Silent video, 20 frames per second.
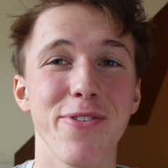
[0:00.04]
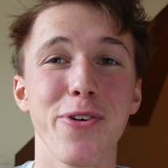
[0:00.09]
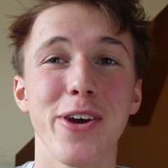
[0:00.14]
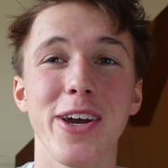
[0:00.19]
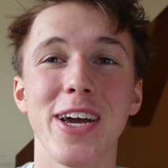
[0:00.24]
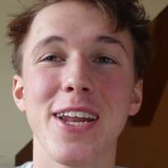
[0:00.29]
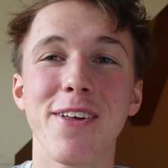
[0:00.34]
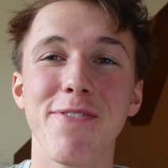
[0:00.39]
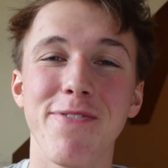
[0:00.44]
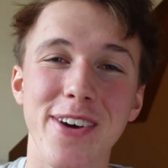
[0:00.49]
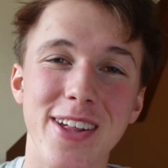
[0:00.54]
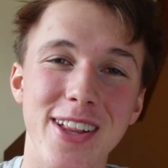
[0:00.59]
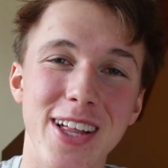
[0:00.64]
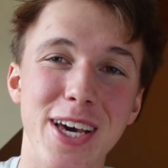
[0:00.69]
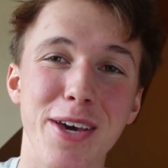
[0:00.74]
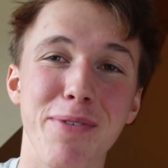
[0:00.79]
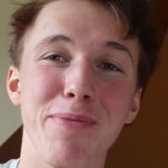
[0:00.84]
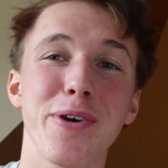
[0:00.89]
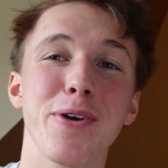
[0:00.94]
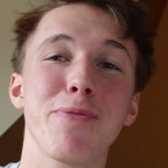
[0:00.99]
you're anything
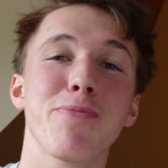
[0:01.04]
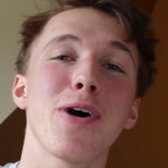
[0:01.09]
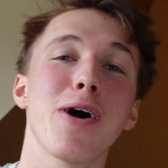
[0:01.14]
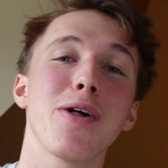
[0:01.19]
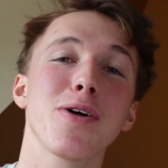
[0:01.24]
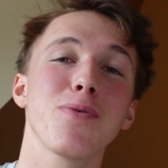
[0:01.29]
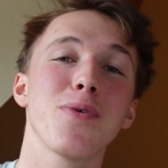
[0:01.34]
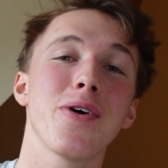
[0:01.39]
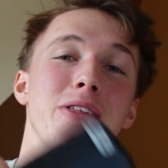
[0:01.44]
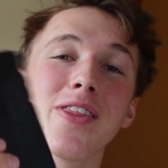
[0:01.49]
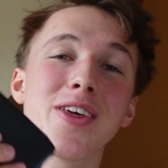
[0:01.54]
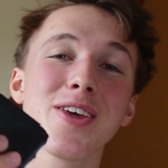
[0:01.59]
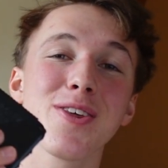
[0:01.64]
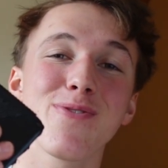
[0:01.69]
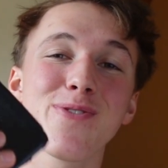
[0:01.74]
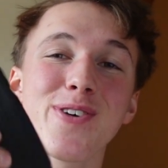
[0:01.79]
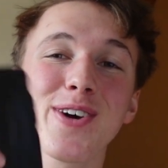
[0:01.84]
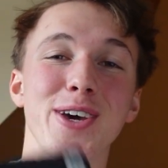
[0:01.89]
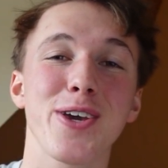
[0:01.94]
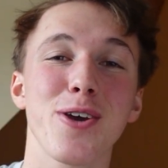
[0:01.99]
like me, you probably want this
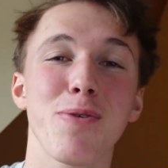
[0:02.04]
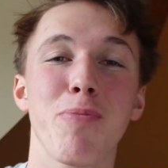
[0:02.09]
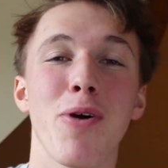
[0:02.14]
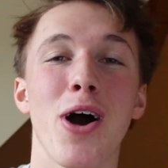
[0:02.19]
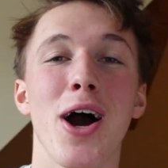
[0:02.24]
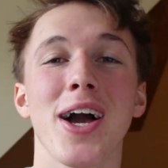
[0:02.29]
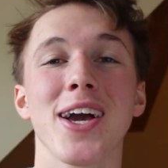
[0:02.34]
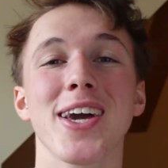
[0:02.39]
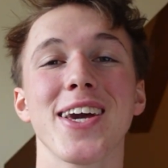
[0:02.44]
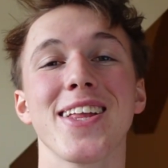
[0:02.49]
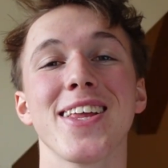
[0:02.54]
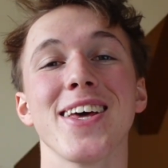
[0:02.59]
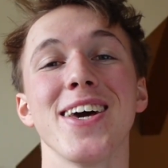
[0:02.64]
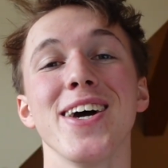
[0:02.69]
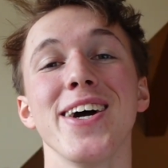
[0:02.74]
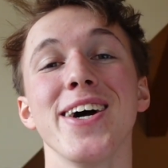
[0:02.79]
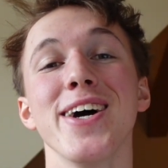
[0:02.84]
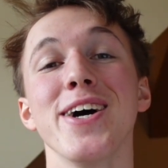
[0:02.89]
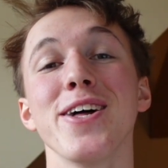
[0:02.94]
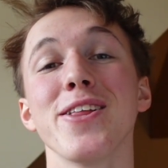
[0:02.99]
thing in your pocket
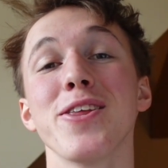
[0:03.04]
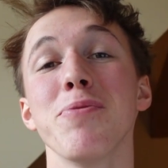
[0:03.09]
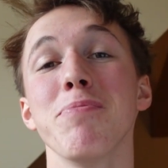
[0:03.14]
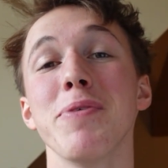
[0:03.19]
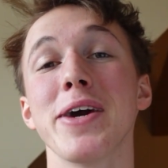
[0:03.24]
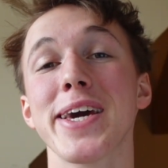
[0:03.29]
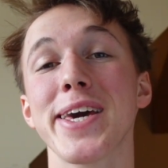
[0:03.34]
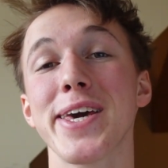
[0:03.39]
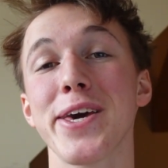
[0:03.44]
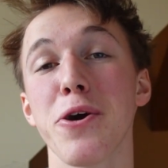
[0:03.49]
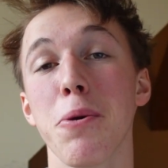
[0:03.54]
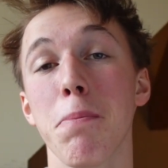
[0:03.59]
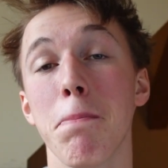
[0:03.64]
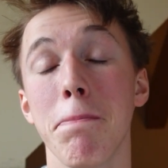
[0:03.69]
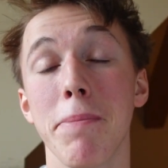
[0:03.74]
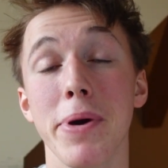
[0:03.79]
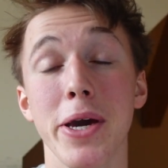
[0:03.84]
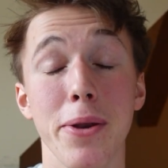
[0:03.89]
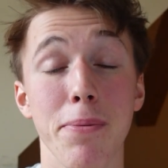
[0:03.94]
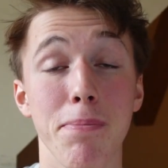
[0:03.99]
to make you a
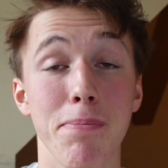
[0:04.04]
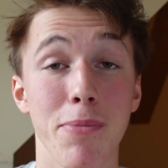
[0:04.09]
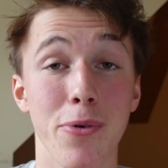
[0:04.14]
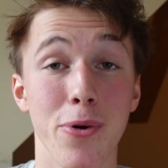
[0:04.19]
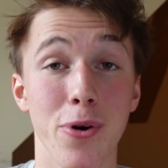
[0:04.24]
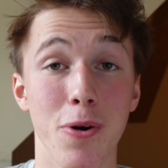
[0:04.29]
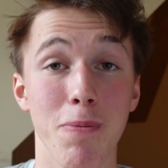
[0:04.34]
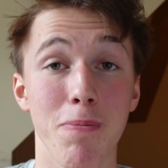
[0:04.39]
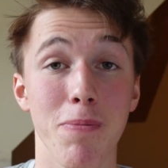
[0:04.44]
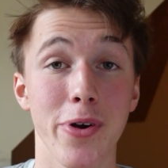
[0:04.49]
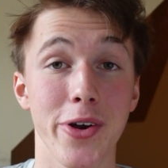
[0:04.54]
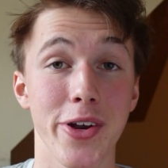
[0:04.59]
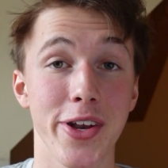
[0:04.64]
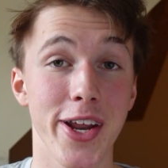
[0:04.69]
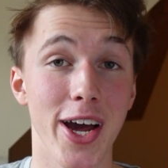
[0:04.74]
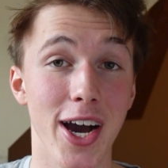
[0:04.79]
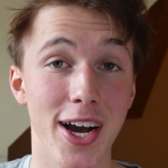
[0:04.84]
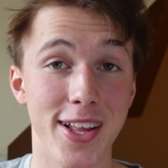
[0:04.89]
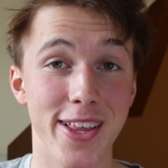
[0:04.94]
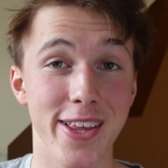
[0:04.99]
bit more
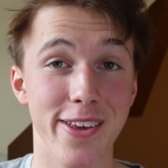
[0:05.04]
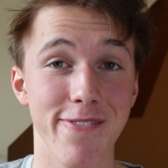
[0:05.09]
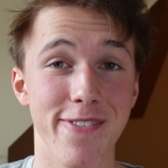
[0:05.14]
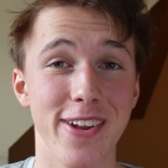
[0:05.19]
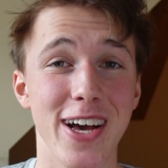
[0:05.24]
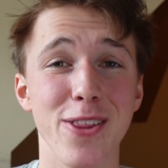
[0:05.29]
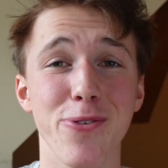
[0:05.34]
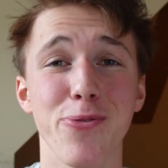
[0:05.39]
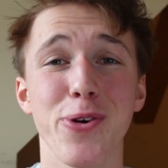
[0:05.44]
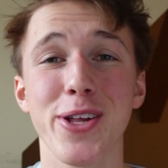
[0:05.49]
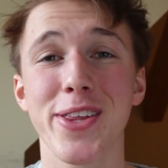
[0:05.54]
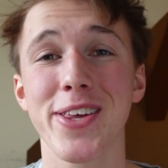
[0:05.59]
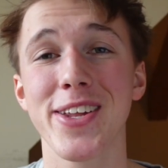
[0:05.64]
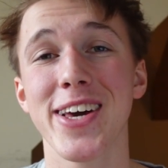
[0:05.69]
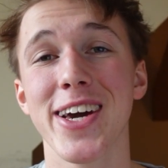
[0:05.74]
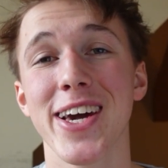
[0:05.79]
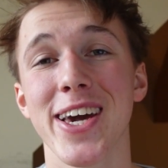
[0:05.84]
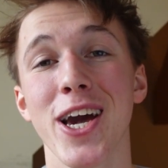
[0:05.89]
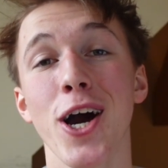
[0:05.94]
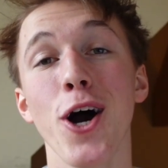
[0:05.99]
productive. That's why
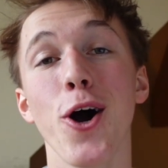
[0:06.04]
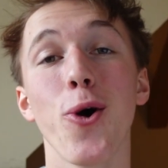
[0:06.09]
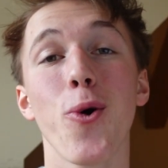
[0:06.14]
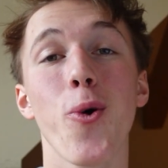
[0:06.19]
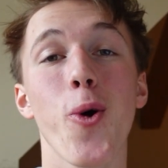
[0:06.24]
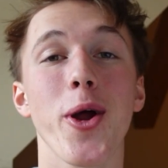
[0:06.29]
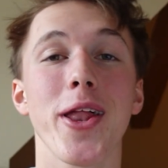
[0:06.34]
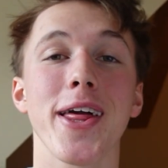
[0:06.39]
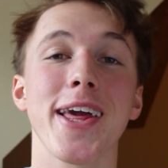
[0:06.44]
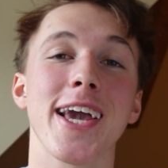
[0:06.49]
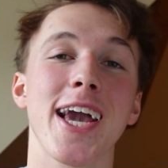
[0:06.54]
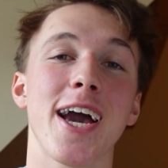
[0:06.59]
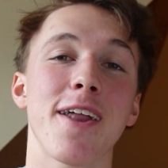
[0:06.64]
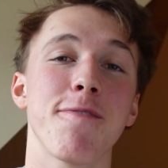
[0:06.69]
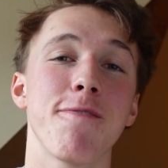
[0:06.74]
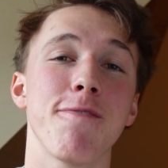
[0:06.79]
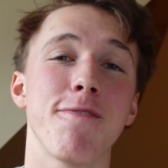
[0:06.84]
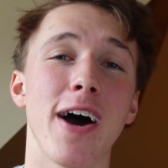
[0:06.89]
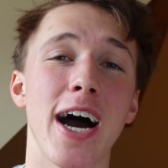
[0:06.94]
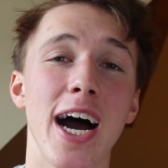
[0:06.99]
today we're looking
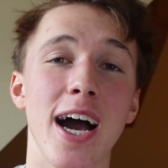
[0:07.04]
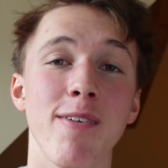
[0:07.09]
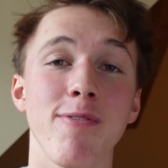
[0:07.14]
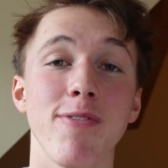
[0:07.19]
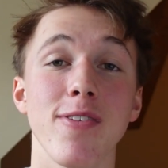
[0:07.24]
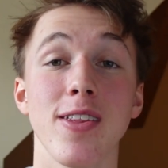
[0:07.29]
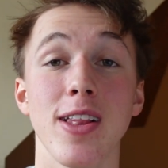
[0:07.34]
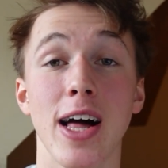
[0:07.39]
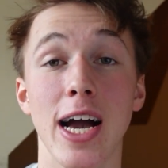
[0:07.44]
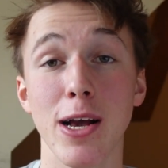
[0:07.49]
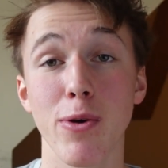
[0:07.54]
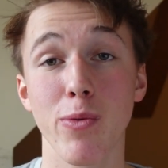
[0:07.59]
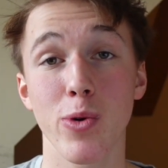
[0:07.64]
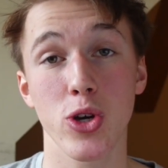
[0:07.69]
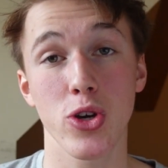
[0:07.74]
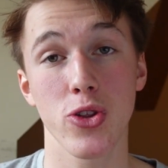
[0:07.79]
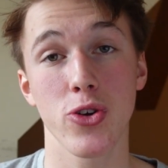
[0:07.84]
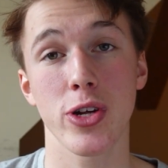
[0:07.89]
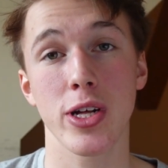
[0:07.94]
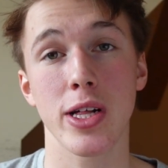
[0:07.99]
at 5
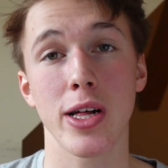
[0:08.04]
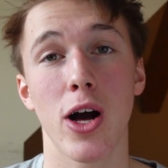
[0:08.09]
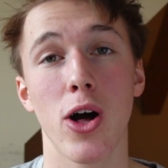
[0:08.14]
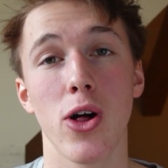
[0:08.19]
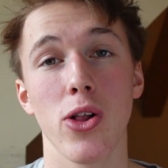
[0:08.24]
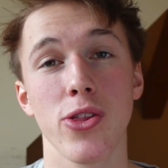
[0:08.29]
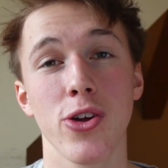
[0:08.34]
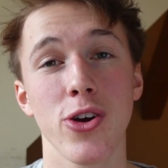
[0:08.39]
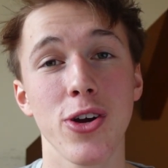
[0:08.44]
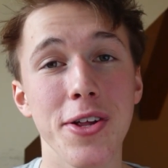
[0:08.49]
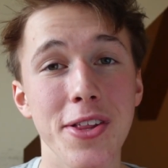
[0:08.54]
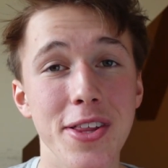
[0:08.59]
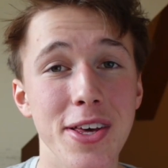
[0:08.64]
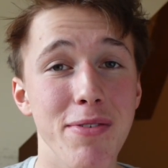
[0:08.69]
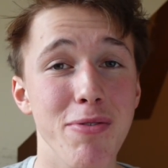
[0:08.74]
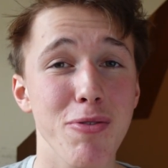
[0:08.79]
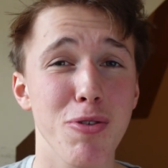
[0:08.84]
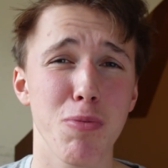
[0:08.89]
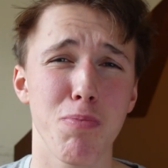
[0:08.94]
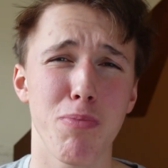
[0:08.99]
language learning
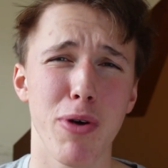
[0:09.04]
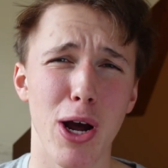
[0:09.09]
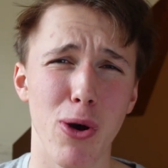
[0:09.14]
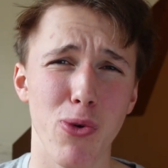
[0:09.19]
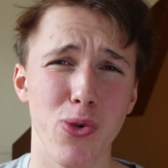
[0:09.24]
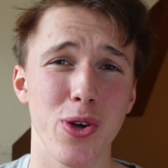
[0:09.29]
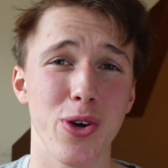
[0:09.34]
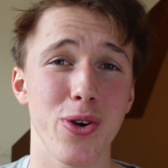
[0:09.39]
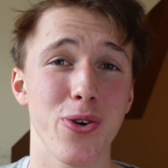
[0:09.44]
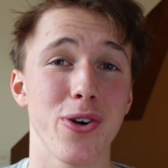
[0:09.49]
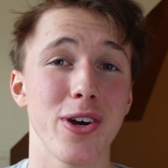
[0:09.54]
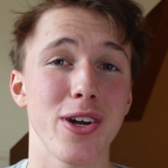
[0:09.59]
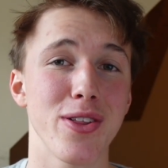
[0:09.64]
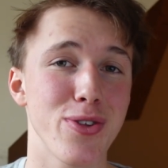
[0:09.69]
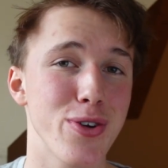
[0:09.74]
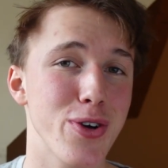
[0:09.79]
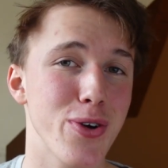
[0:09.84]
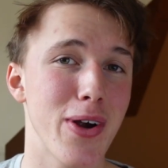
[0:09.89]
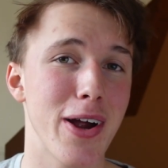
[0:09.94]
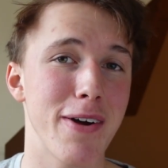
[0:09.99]
alternatives to browsing your
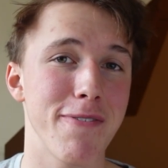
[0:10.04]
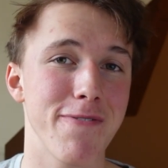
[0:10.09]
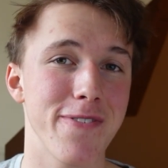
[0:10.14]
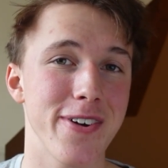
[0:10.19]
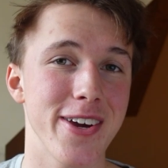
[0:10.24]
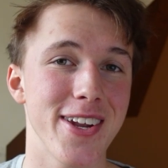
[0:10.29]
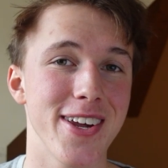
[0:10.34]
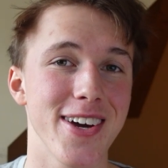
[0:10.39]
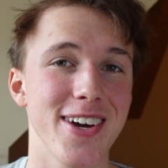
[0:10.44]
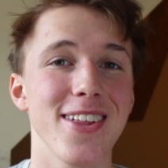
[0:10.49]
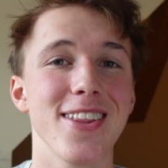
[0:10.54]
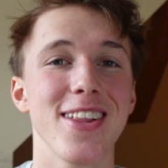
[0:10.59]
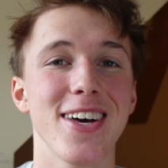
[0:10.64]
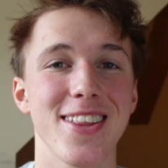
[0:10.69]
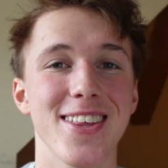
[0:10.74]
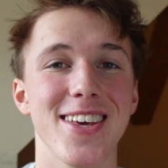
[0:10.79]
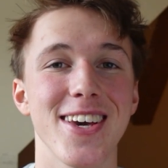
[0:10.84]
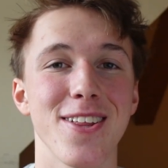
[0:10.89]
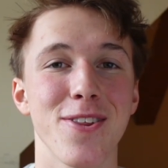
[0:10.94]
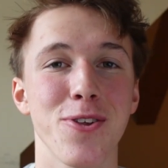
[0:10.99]
Instagram feed.
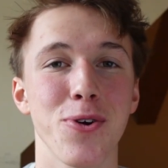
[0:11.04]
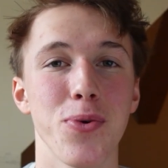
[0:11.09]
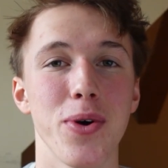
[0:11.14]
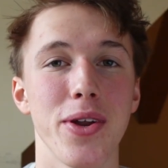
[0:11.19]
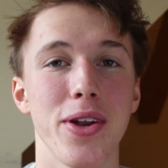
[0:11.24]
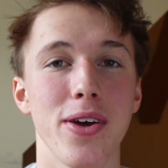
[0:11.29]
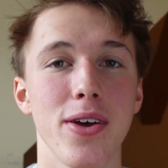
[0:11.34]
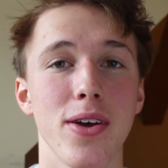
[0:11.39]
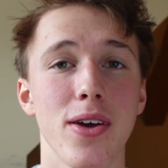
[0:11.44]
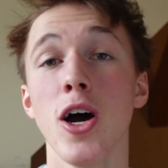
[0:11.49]
Let's get to it.